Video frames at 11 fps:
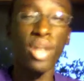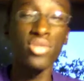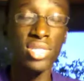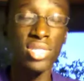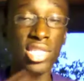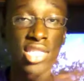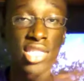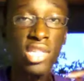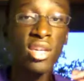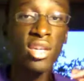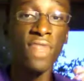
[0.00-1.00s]
360
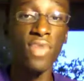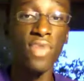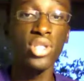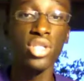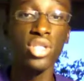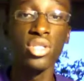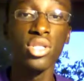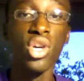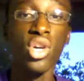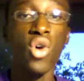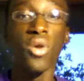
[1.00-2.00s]
versions,
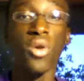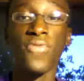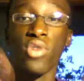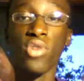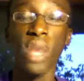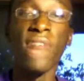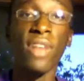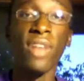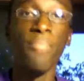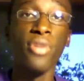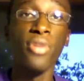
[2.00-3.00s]
or if it'll arrive on
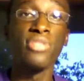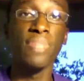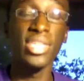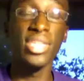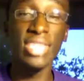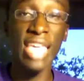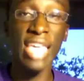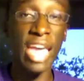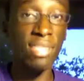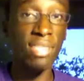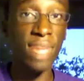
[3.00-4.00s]
both the PC and
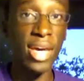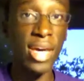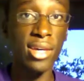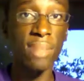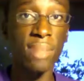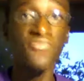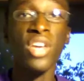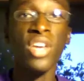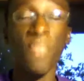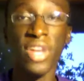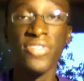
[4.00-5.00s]
the Mac.
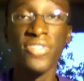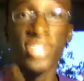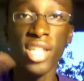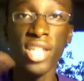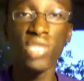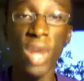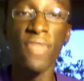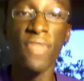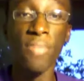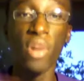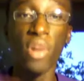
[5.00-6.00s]
But if it does arrive on
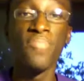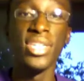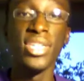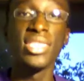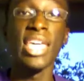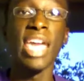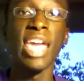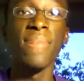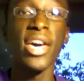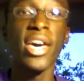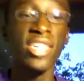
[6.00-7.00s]
both PC and
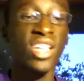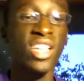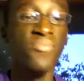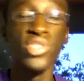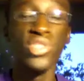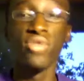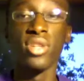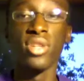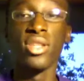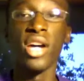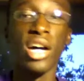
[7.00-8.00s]
Mac, you
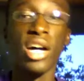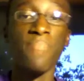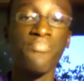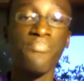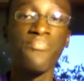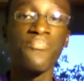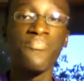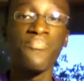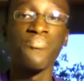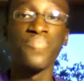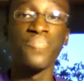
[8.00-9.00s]
can
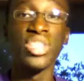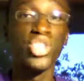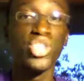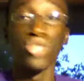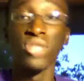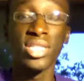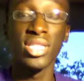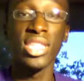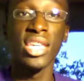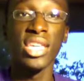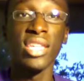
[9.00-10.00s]
be sure to
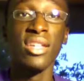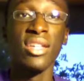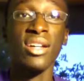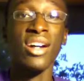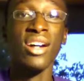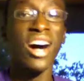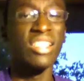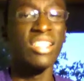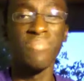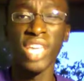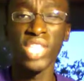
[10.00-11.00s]
see it on the
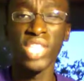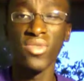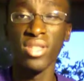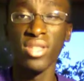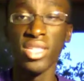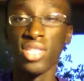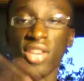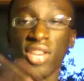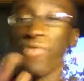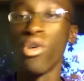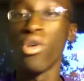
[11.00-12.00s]
PS3 at least, since you have
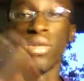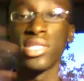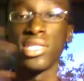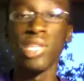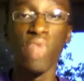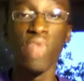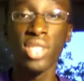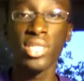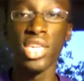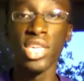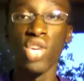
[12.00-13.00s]
the whole Steamworks
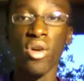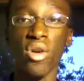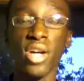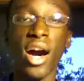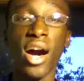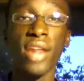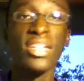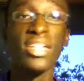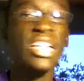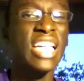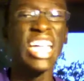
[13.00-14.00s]
thing going on,
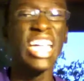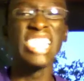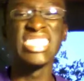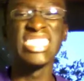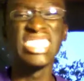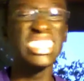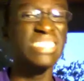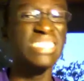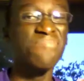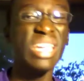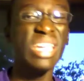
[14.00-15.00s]
and
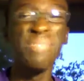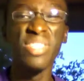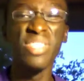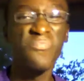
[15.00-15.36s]
maybe the